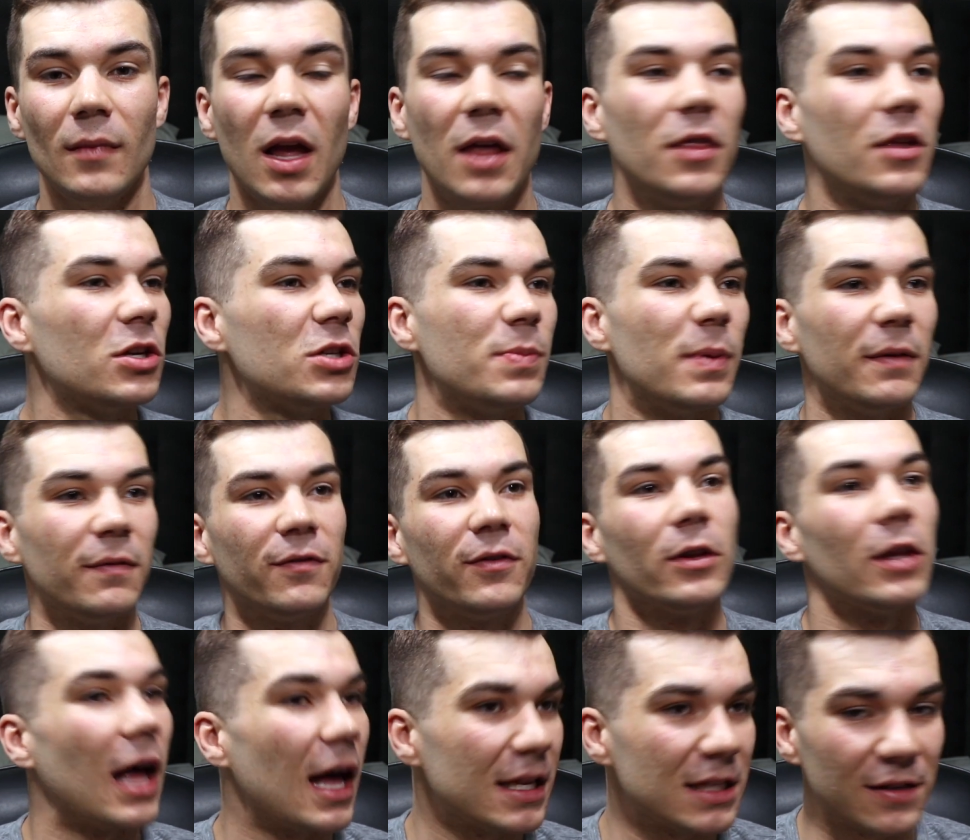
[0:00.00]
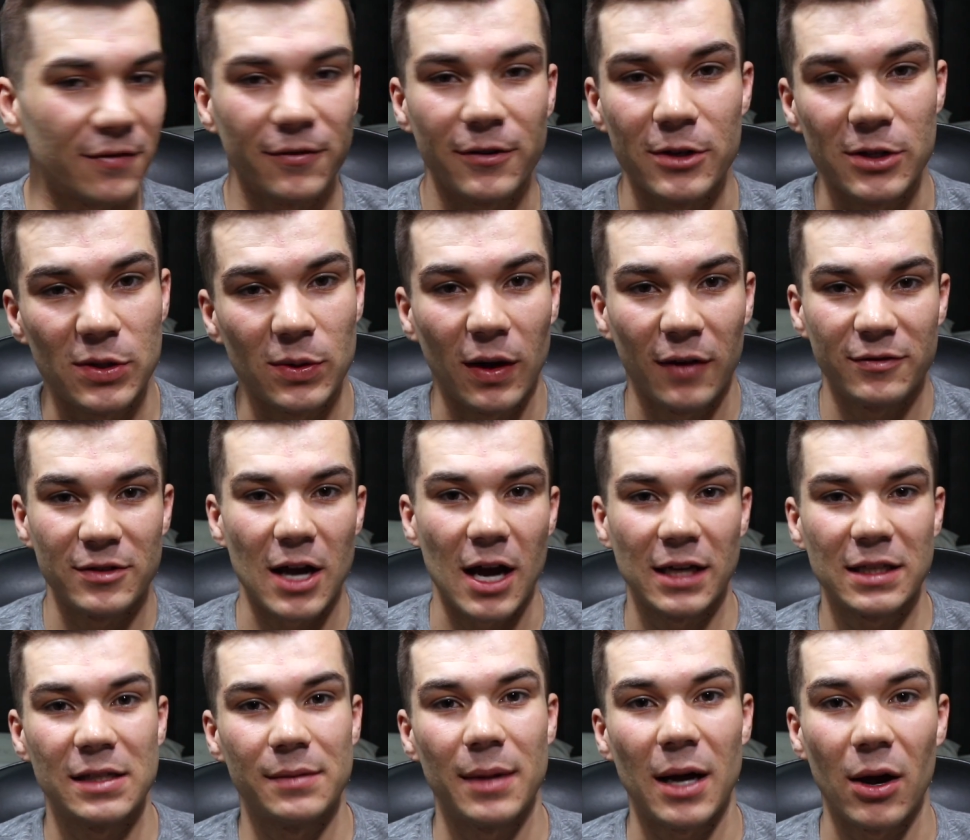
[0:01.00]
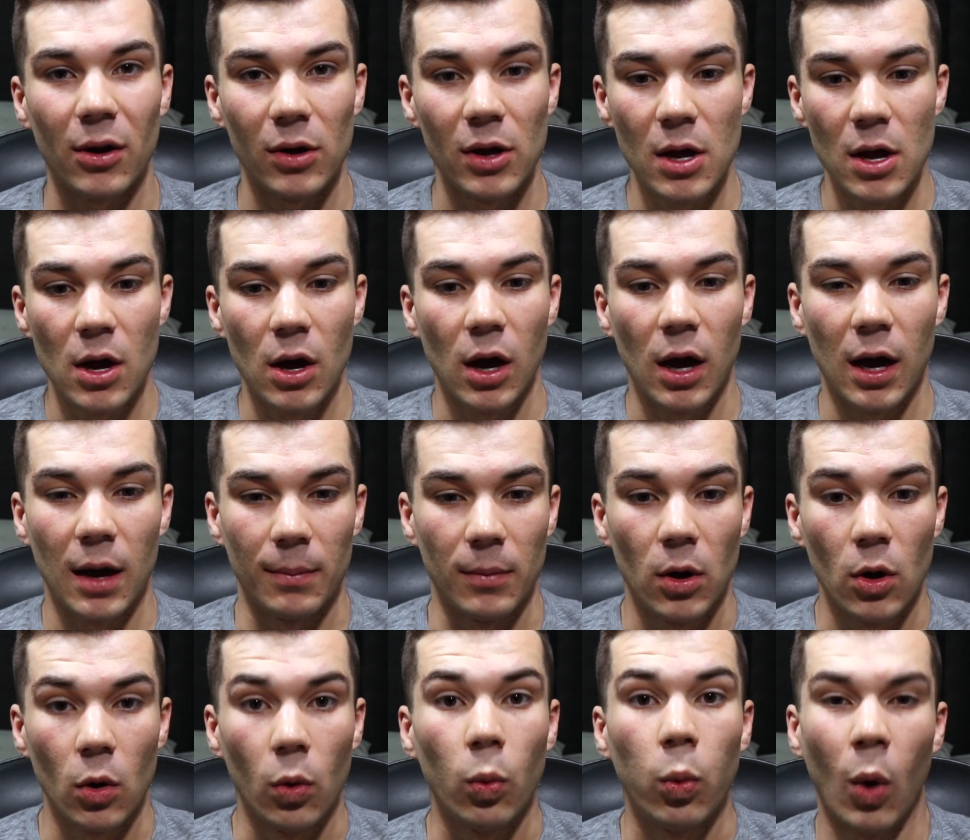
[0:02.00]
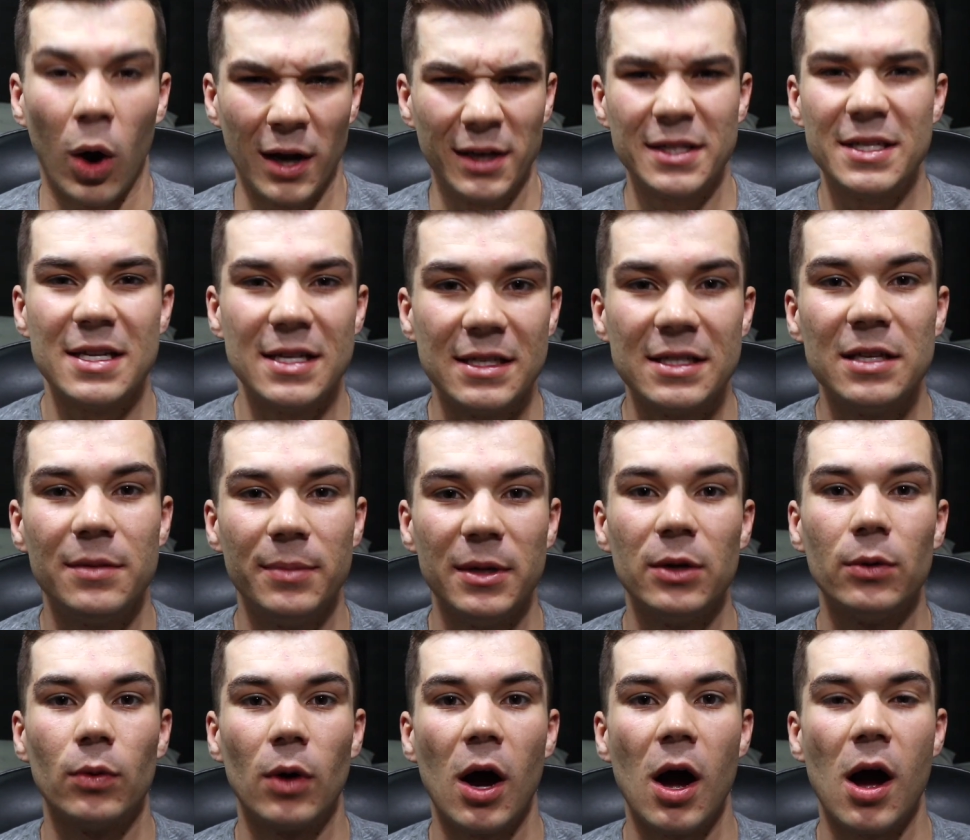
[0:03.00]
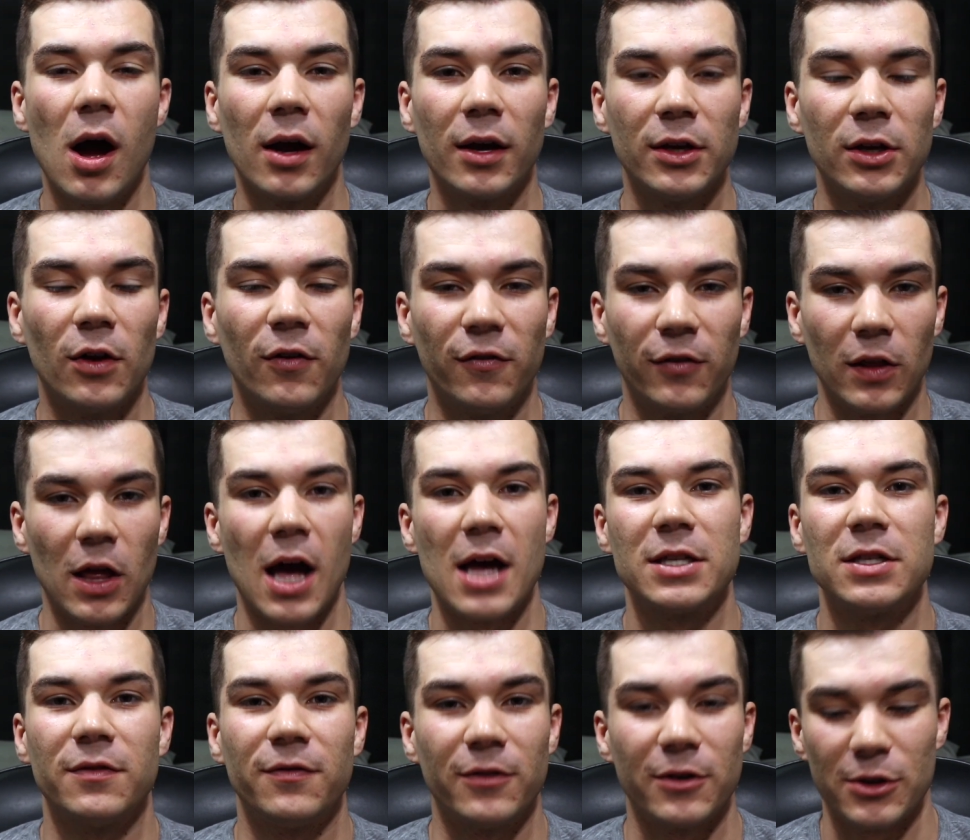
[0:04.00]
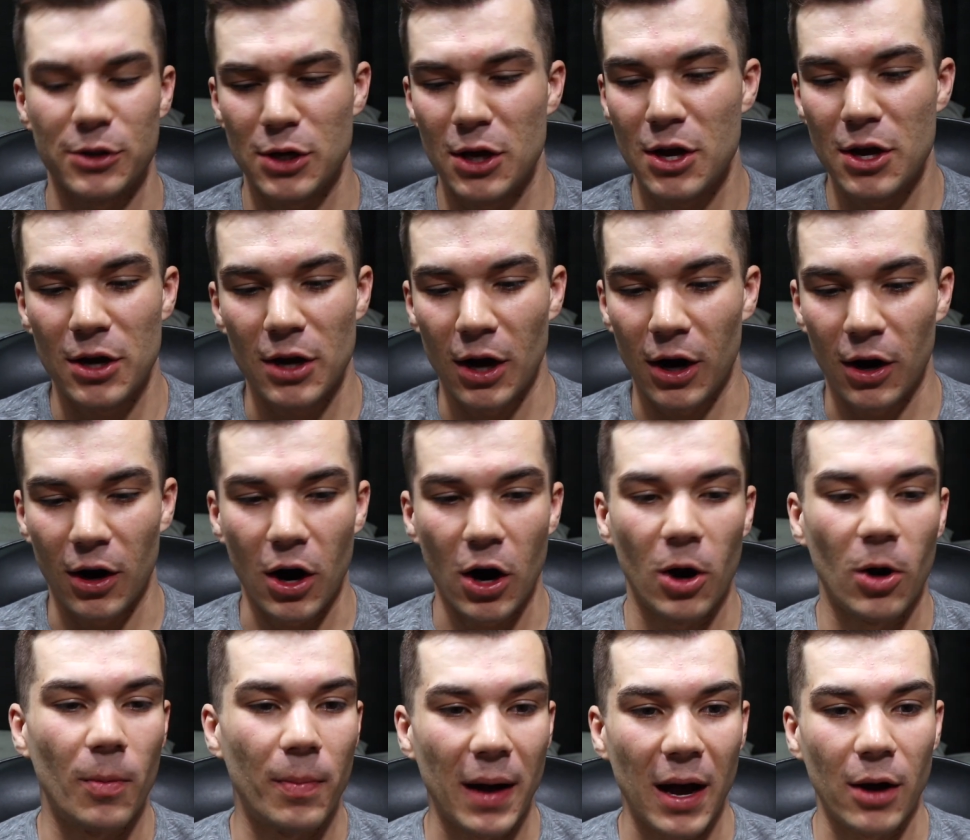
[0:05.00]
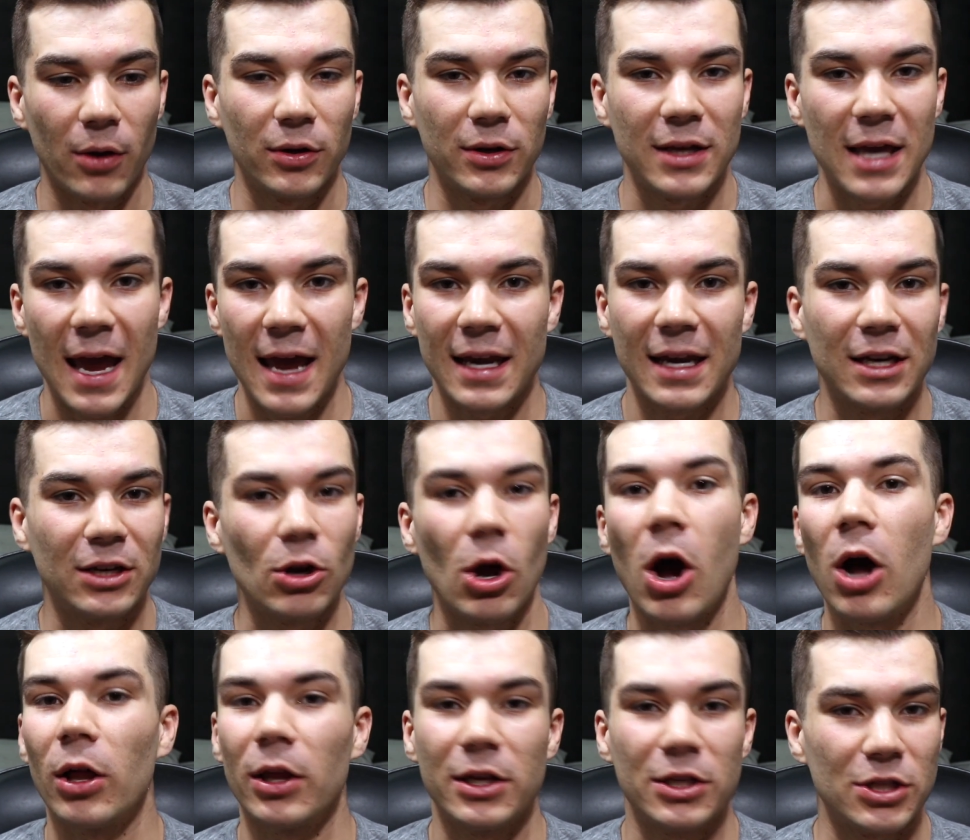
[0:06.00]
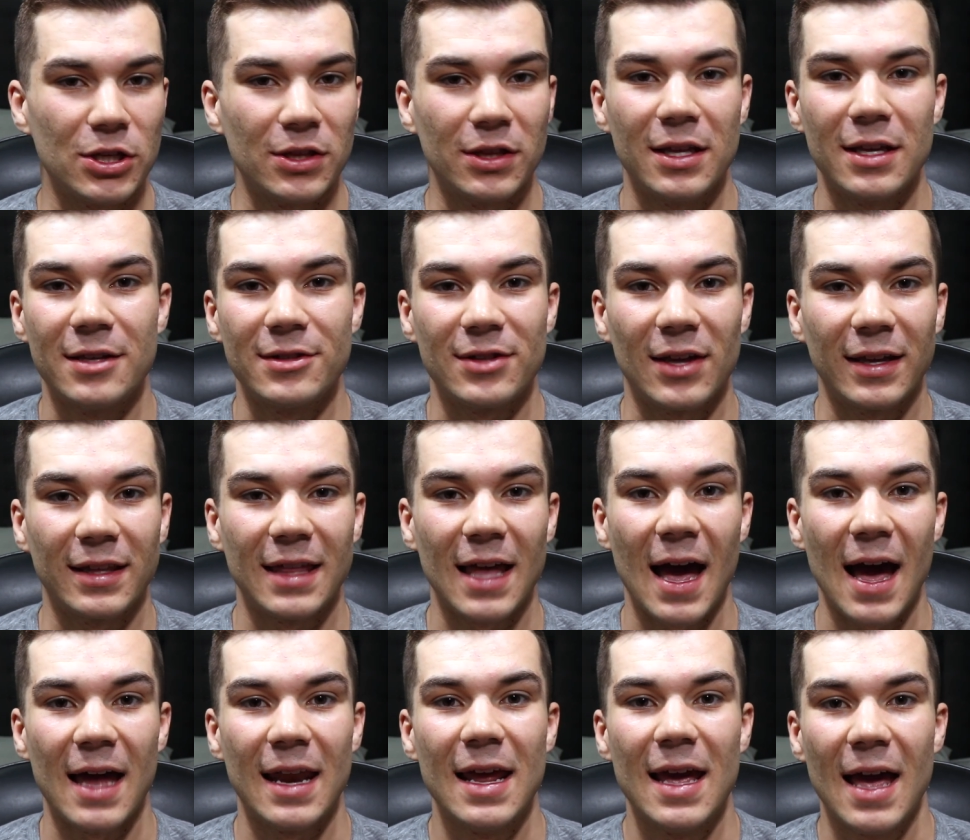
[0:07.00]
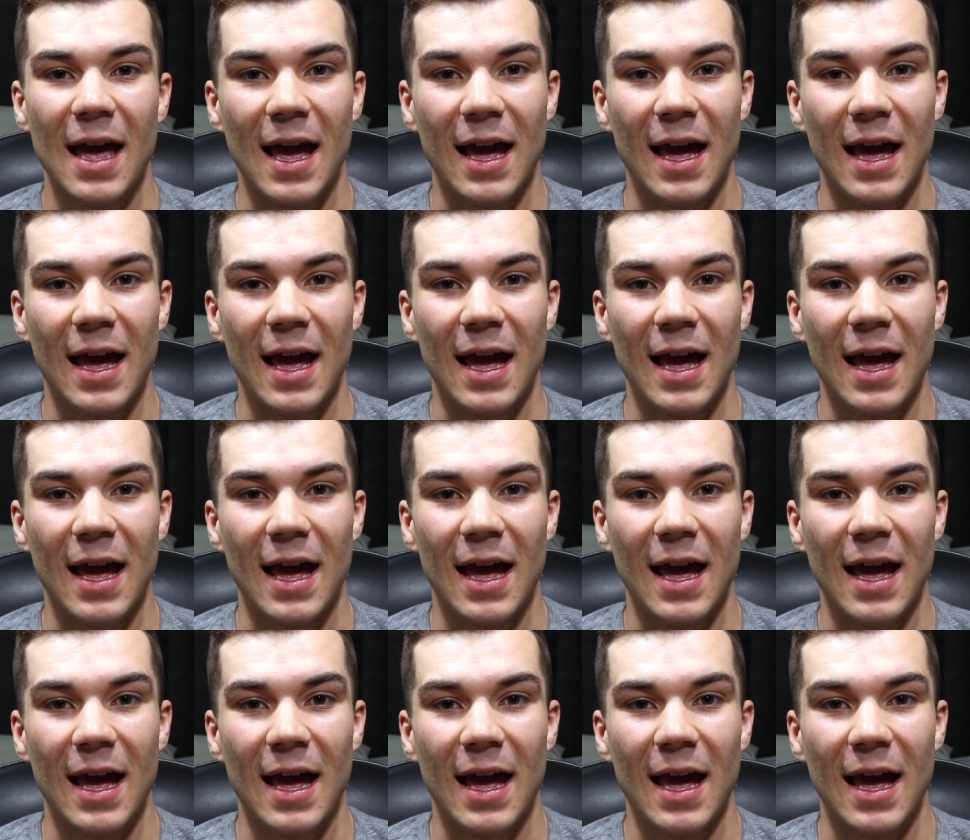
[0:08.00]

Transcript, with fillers: There's been philosophers who have talked about um, wanting to be wrong. You know, philosophers are, are about gaining knowledge and things like that.